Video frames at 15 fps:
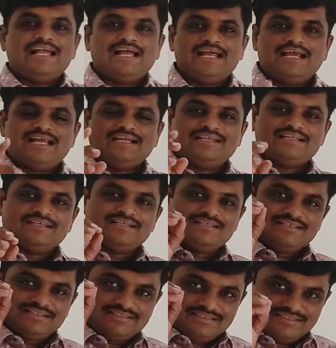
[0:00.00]

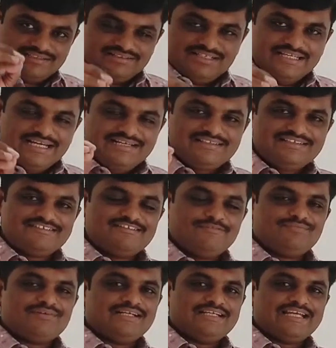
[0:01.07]
and you'll get these
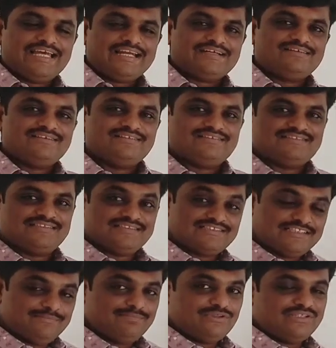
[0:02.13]
different
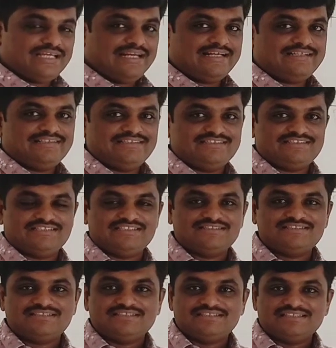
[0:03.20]
characteristics, input
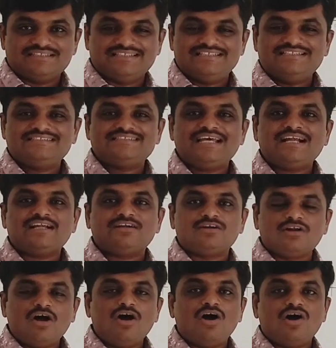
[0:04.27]
characteristics. These are
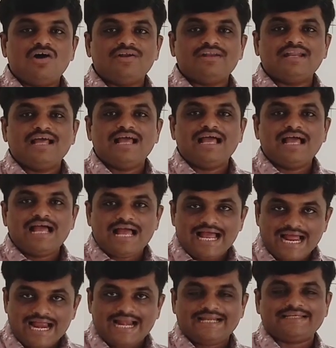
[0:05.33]

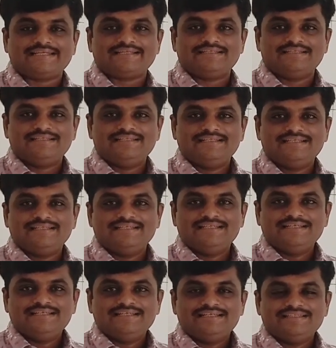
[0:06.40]
drawn at
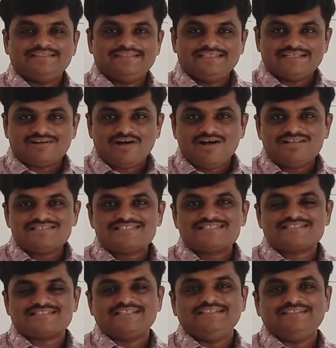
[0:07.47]
the
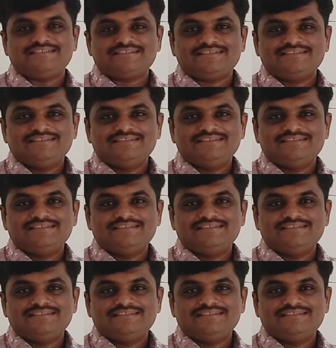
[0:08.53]
constant